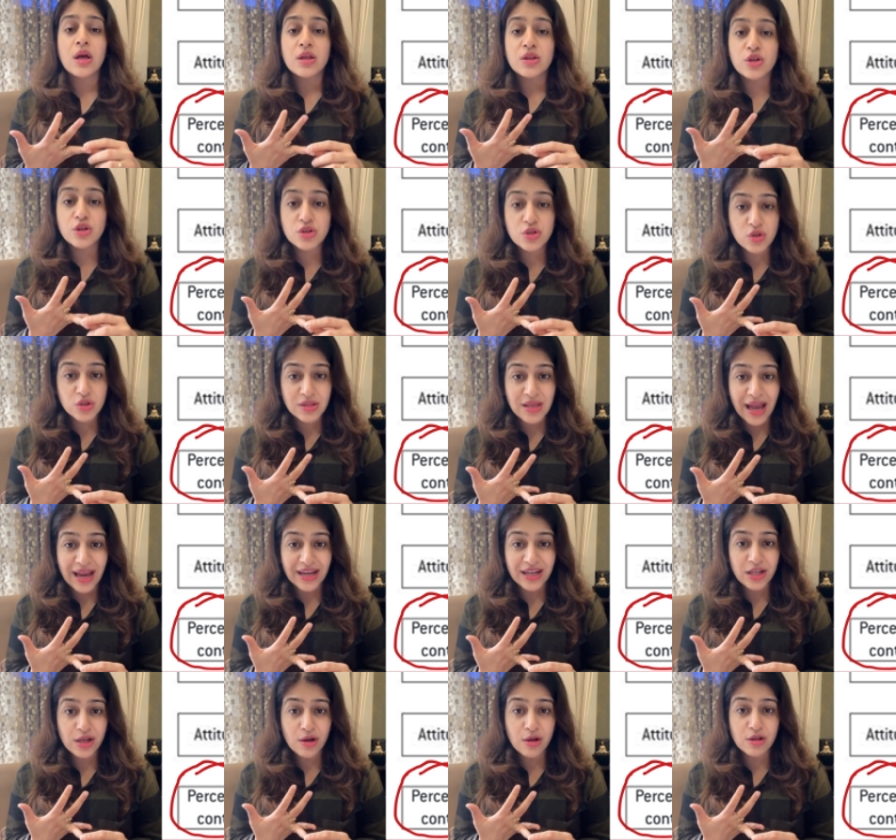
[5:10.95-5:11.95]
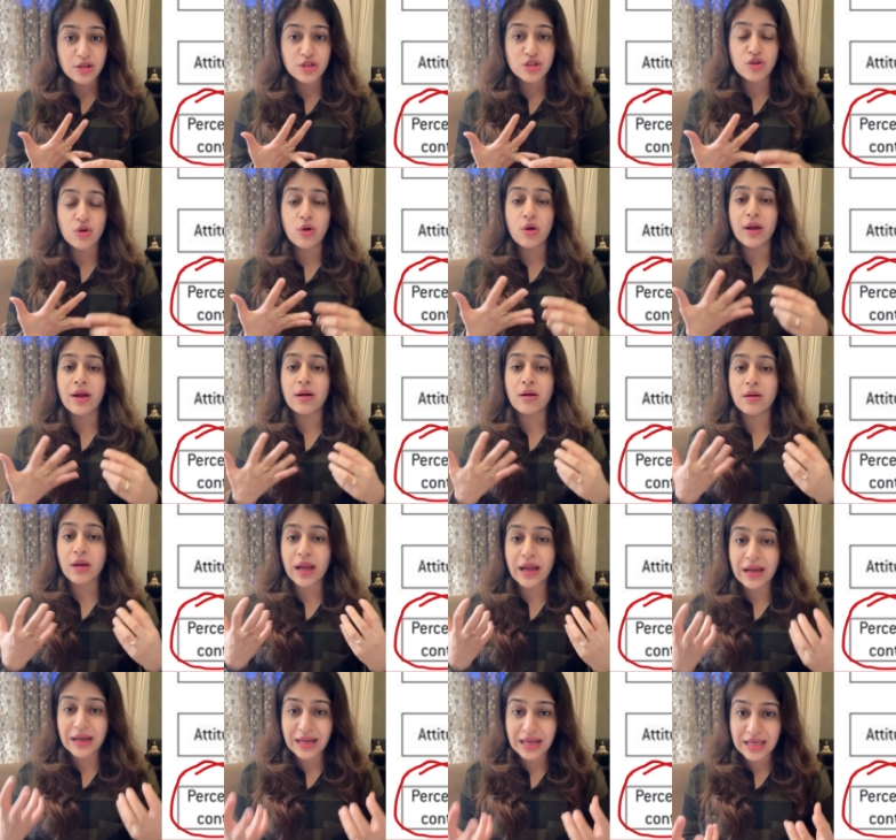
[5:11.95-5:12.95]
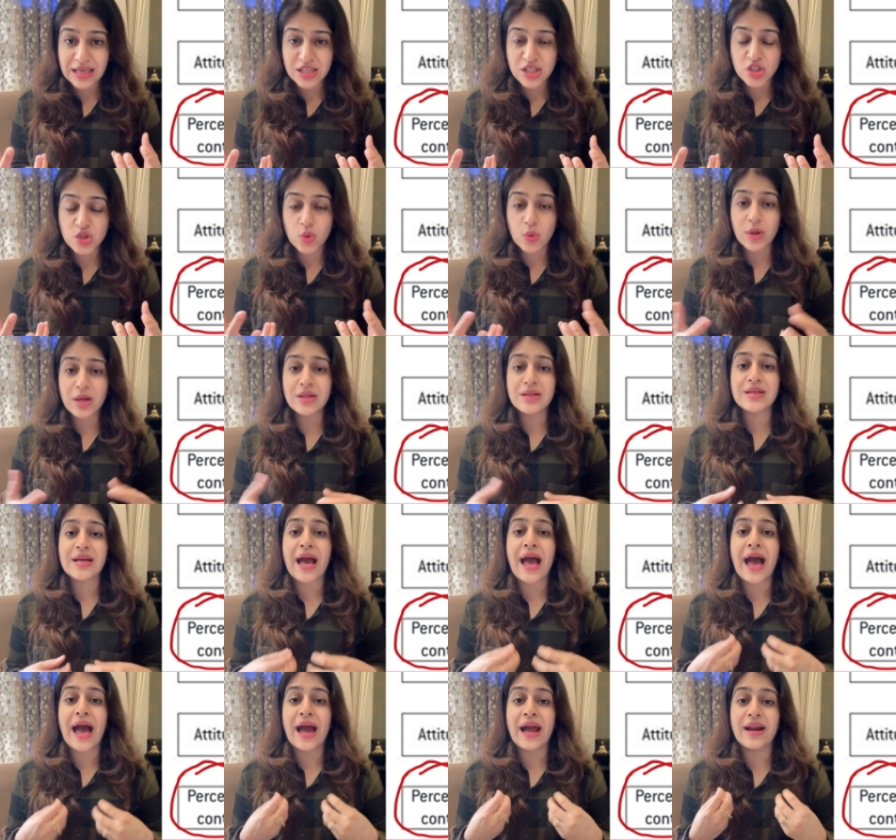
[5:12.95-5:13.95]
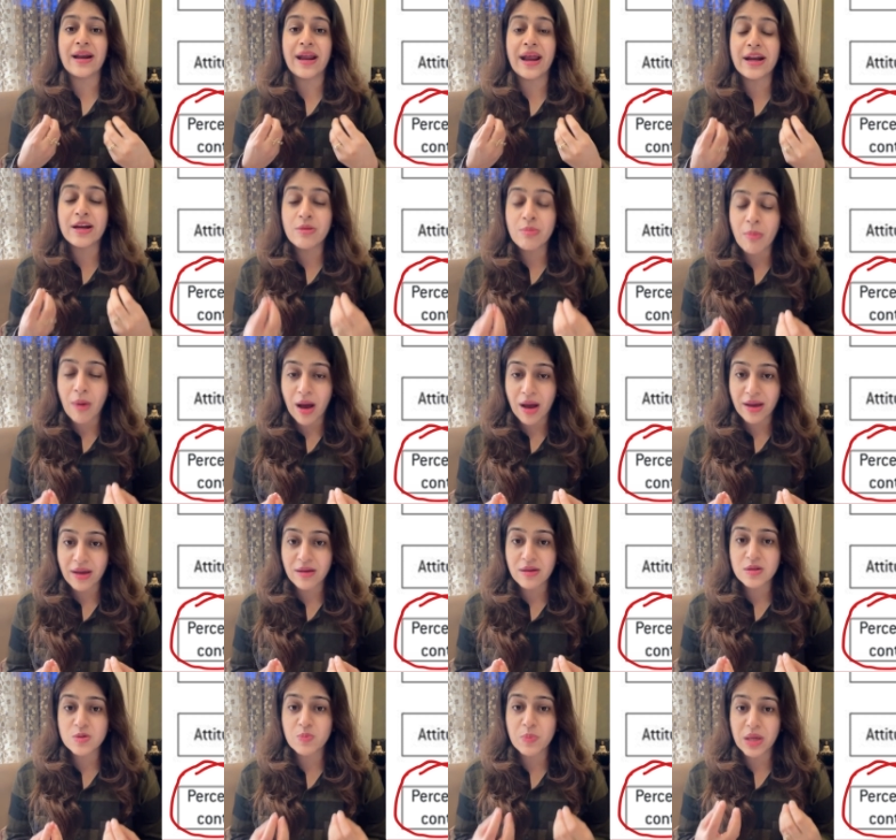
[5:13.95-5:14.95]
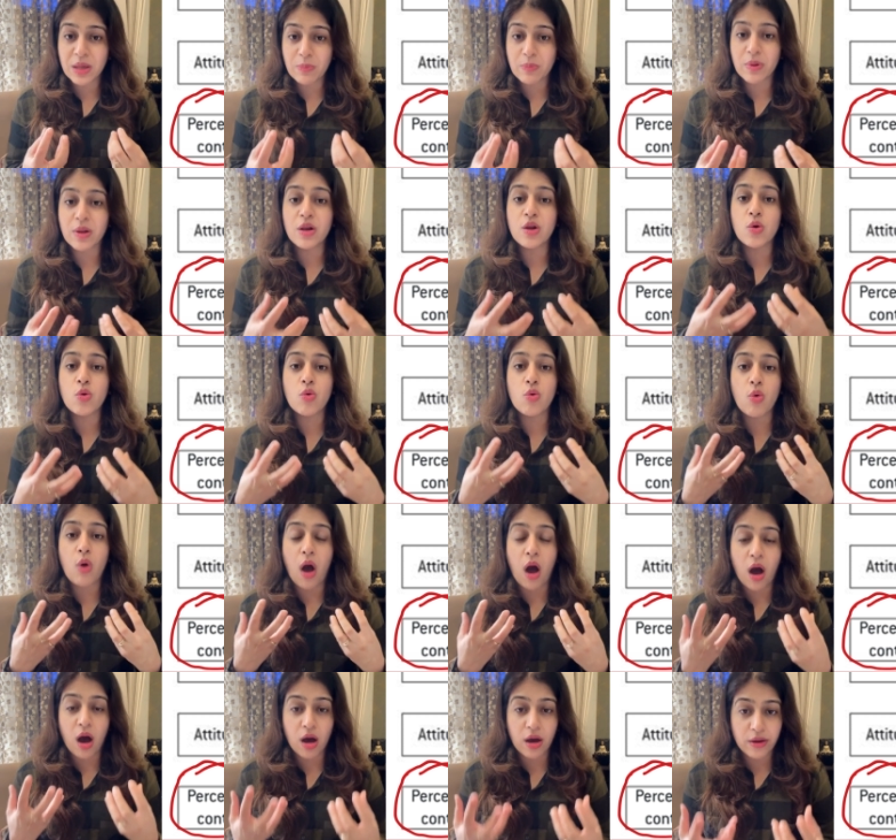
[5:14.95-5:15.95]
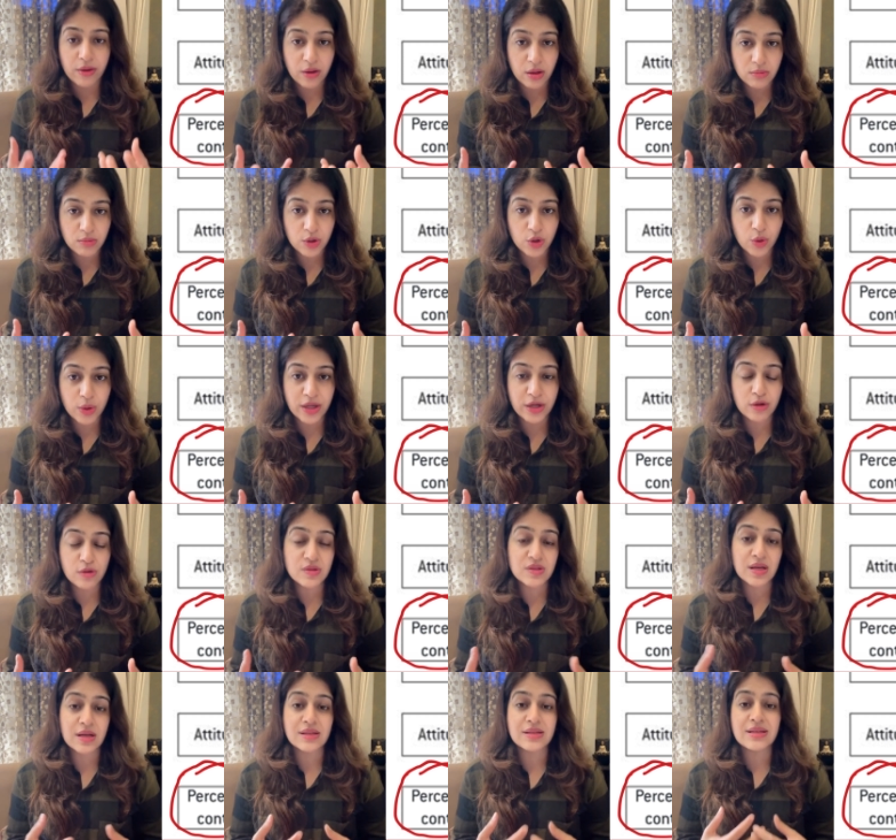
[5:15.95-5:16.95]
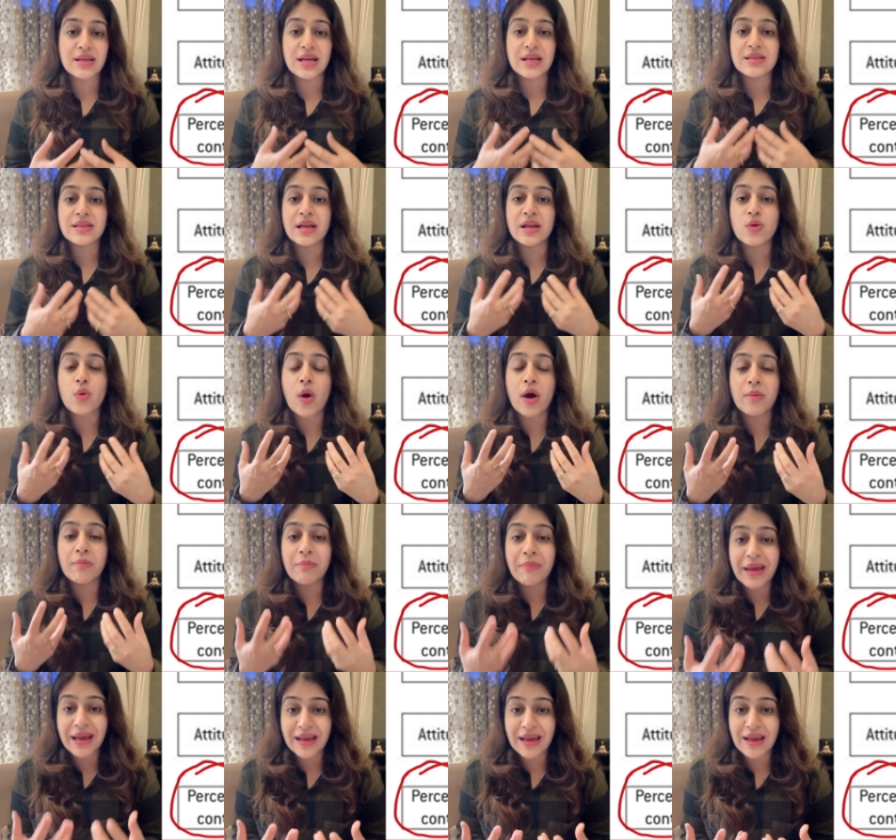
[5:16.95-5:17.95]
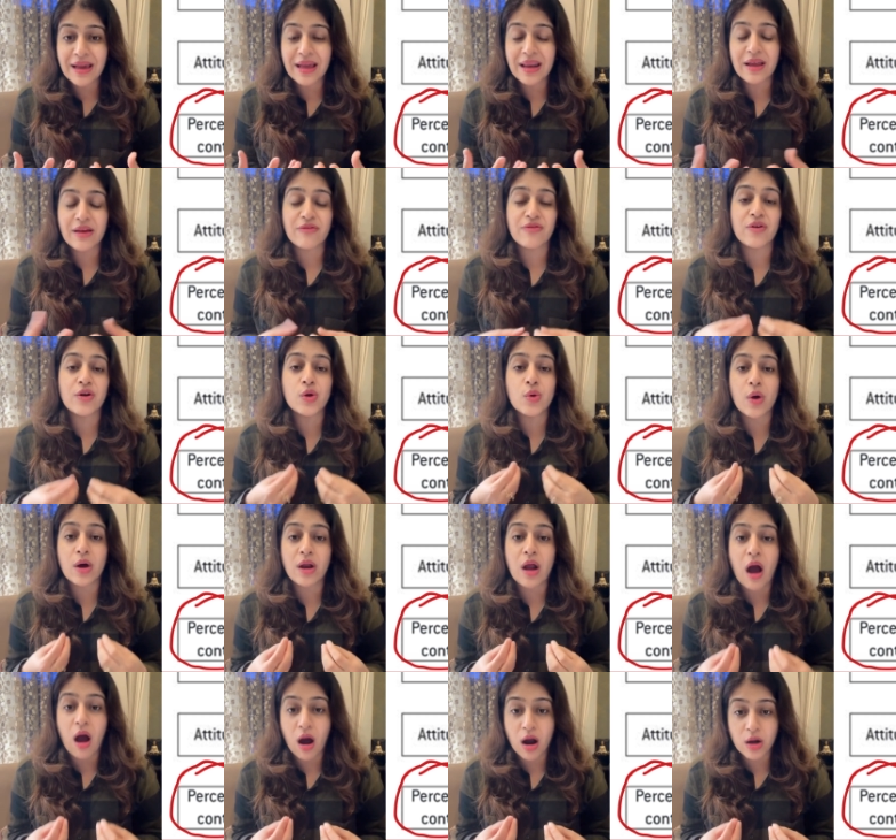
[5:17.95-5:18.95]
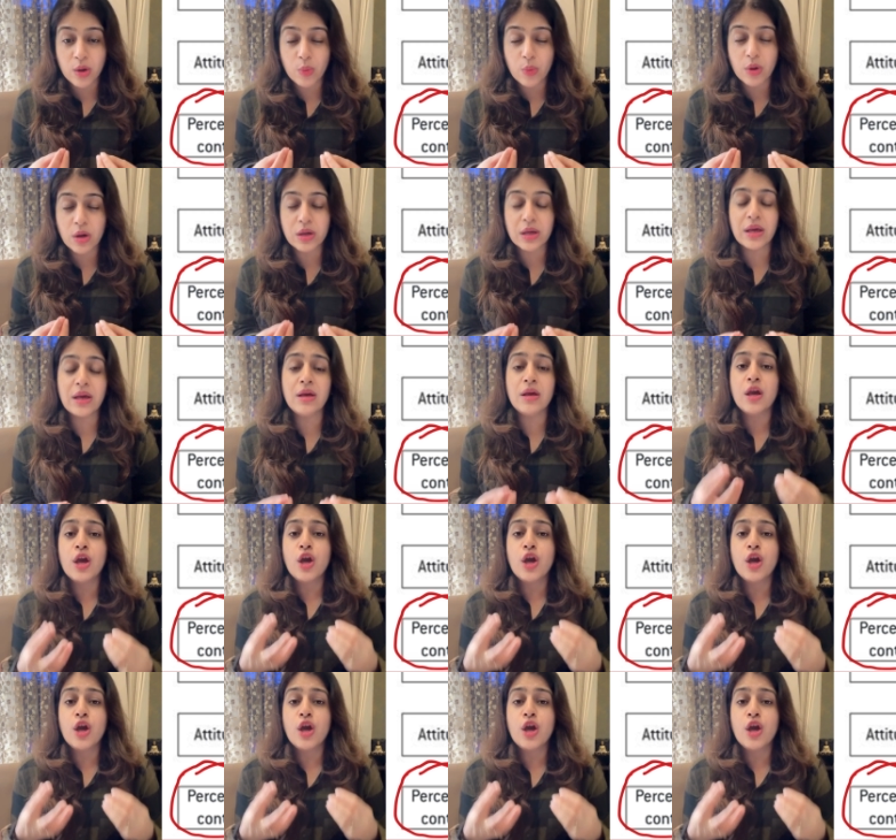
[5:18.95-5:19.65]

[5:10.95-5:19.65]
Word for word: The society also agrees to it and admires people who are, you know, into success and who are making an effort, who are hardworking.